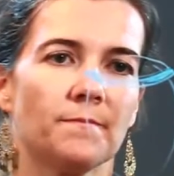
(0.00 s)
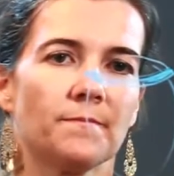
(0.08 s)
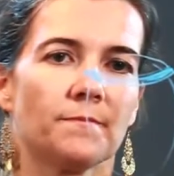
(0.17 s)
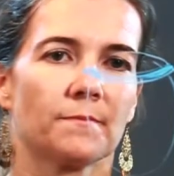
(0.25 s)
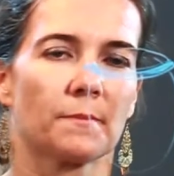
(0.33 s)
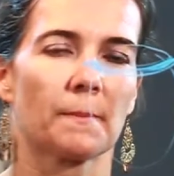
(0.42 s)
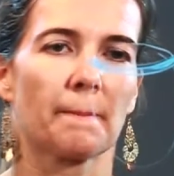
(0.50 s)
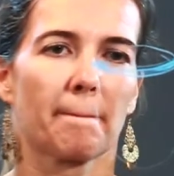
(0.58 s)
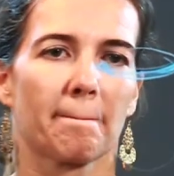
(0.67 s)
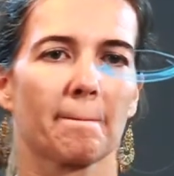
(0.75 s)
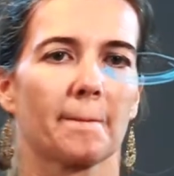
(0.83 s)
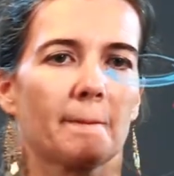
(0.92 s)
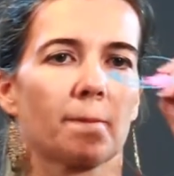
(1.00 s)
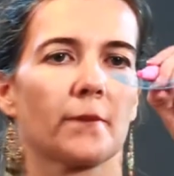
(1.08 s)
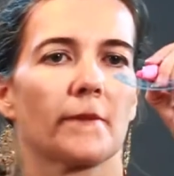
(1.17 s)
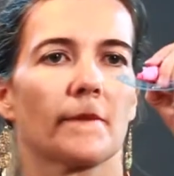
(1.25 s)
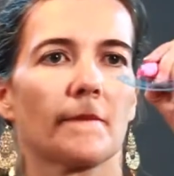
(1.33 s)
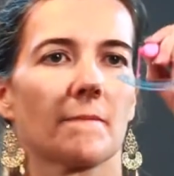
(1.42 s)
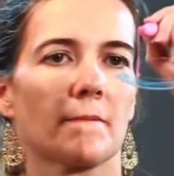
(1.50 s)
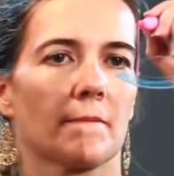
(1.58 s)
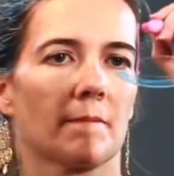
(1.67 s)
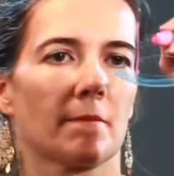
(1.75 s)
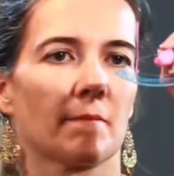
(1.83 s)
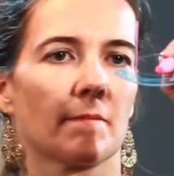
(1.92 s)

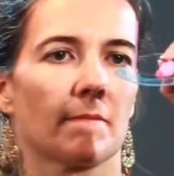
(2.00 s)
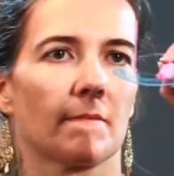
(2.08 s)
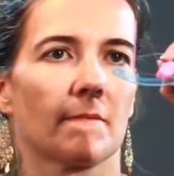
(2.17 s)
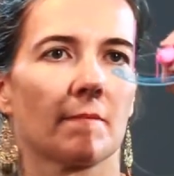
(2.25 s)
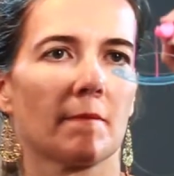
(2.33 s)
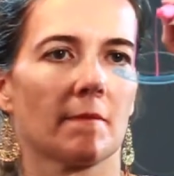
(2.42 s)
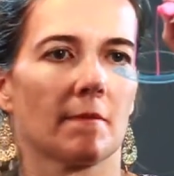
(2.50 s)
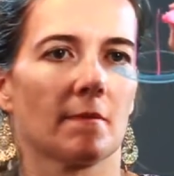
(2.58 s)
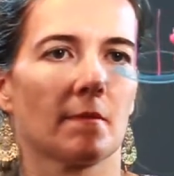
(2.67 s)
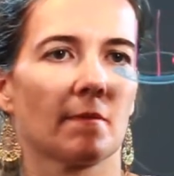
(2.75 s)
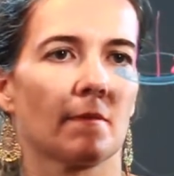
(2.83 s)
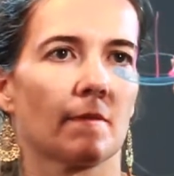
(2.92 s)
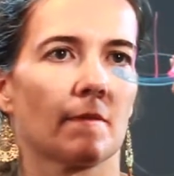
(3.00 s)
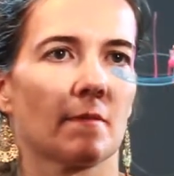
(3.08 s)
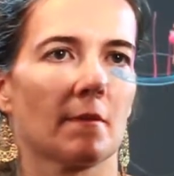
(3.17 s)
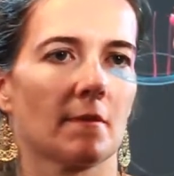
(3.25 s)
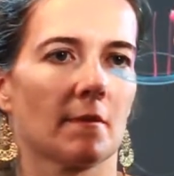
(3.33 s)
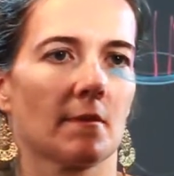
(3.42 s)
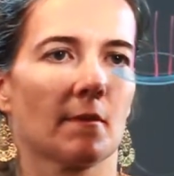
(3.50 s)
(no one is talking)